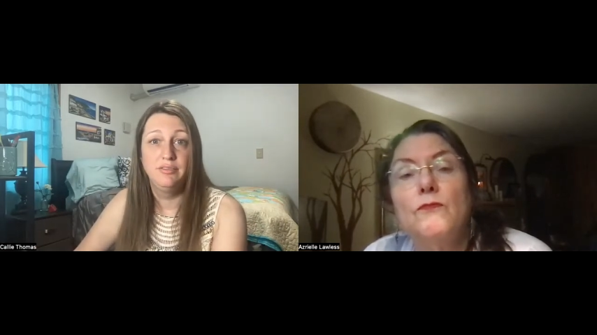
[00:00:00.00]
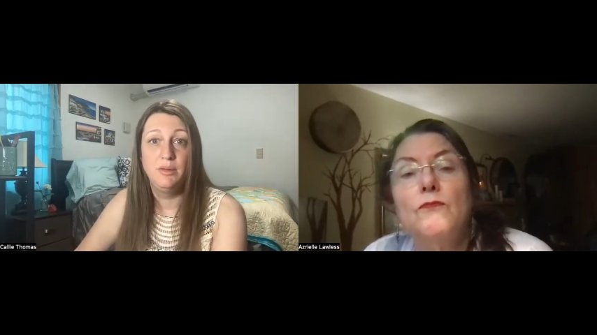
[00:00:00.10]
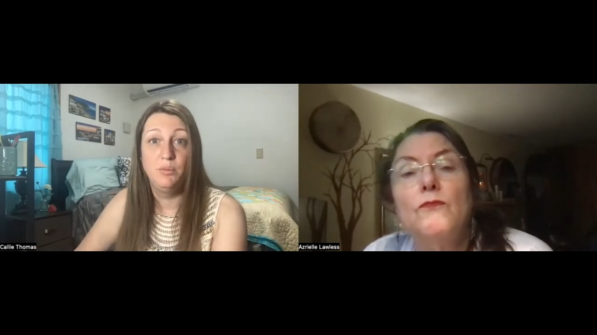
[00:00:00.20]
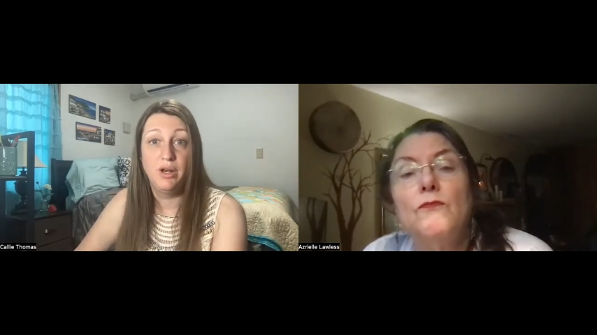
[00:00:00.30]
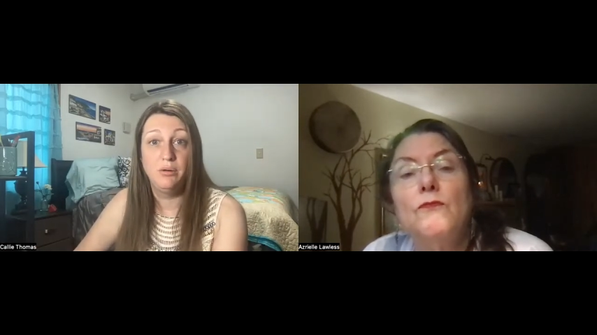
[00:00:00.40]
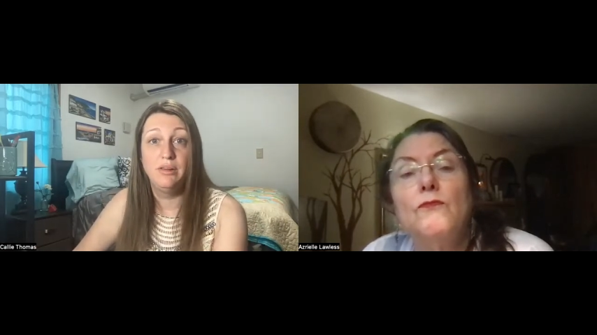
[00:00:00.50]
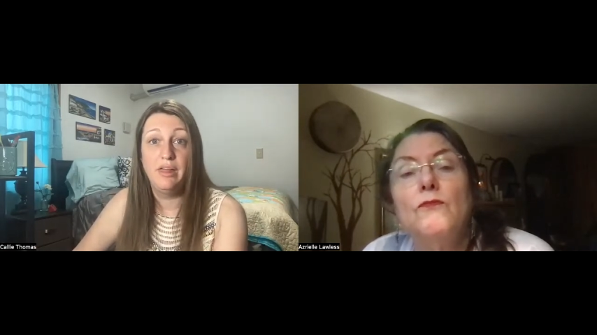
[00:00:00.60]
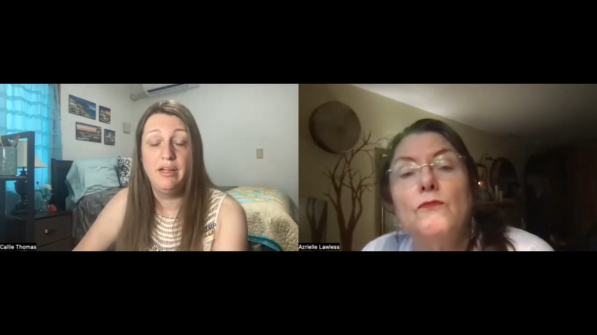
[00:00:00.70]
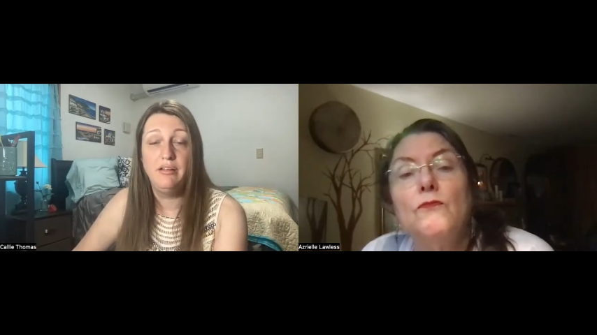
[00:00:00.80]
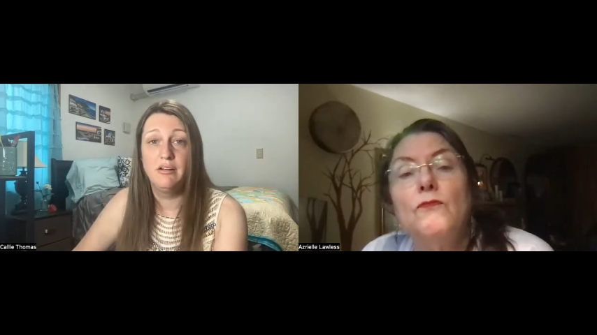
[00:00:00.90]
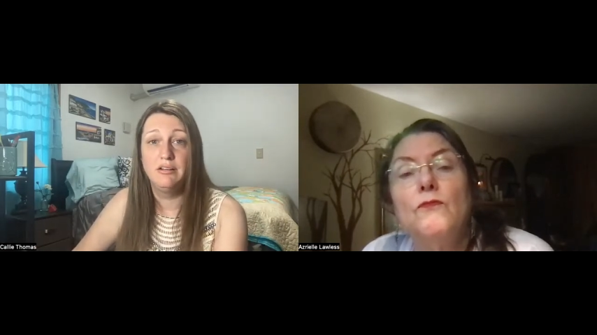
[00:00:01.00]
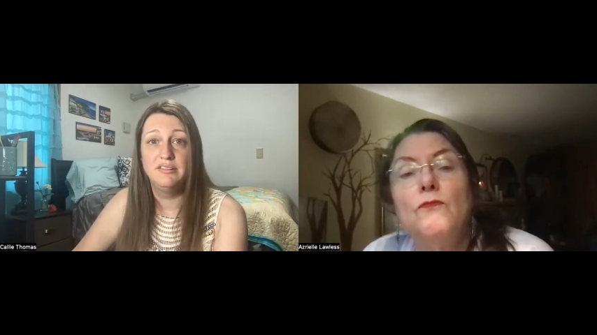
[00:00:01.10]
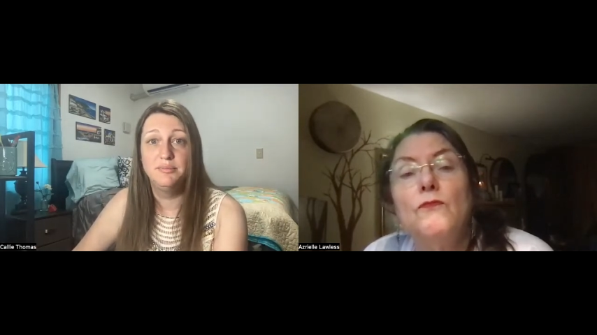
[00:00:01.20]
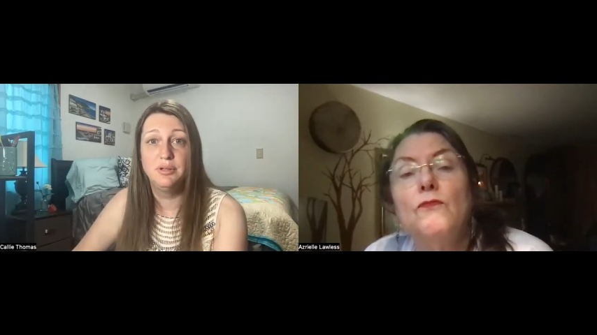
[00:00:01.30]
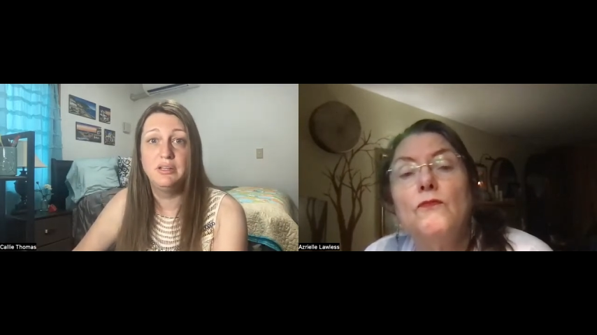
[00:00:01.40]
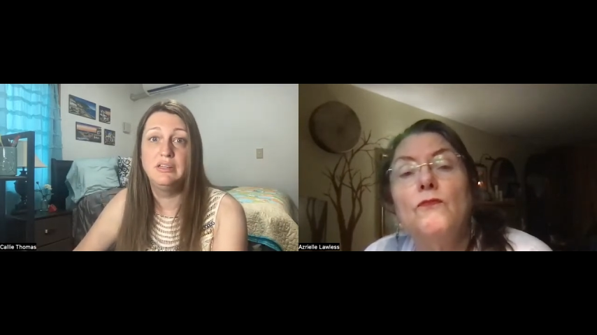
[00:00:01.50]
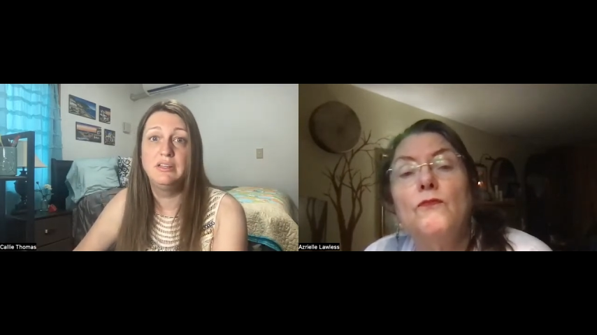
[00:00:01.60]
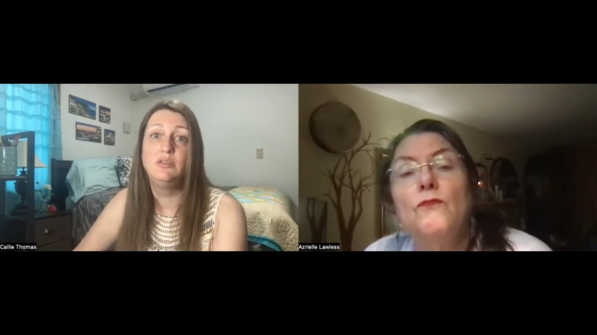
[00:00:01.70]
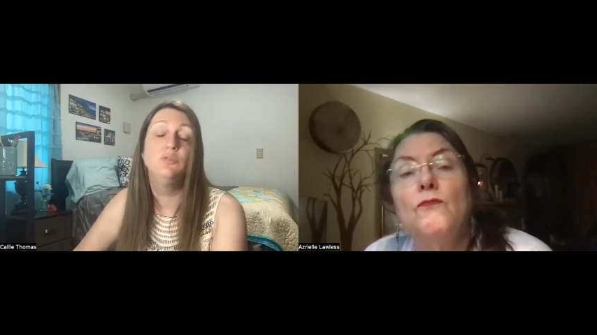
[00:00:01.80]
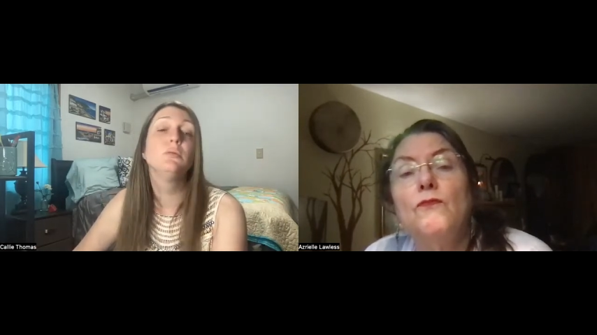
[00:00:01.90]
Speaker 1: what i rely on is bringing
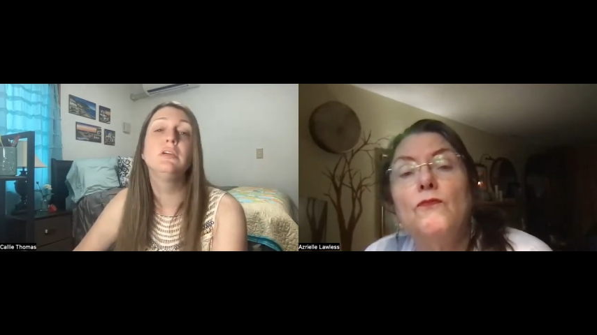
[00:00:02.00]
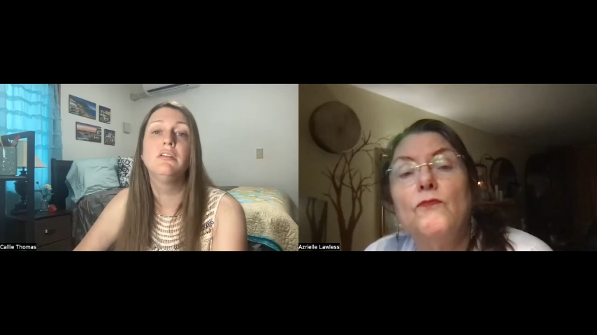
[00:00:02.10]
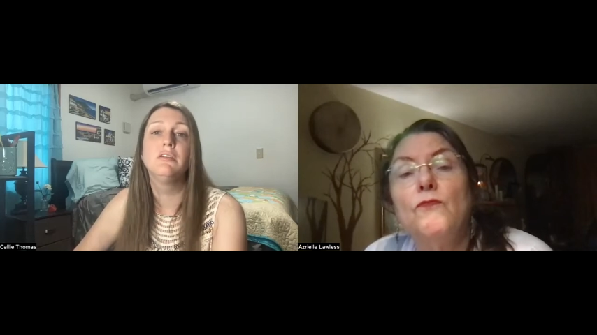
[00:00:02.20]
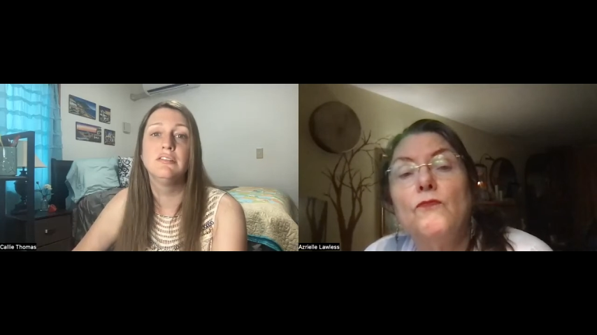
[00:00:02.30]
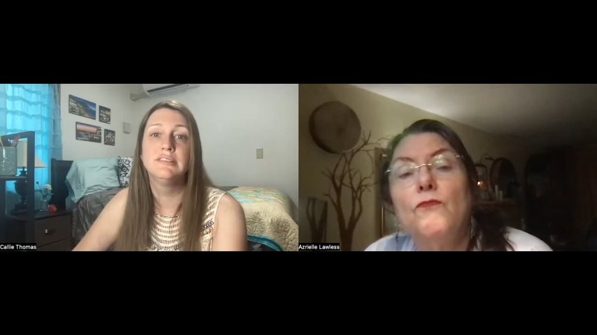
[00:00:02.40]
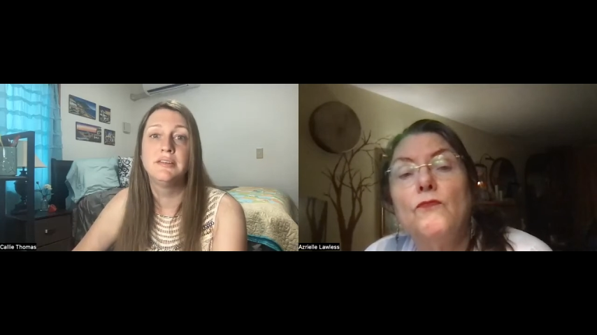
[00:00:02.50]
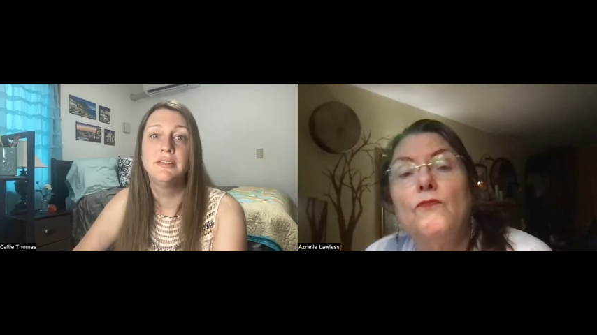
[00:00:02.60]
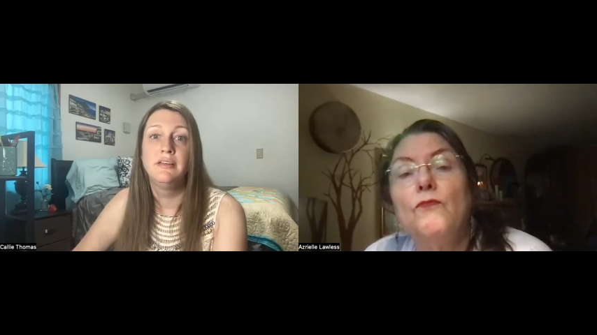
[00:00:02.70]
in new readers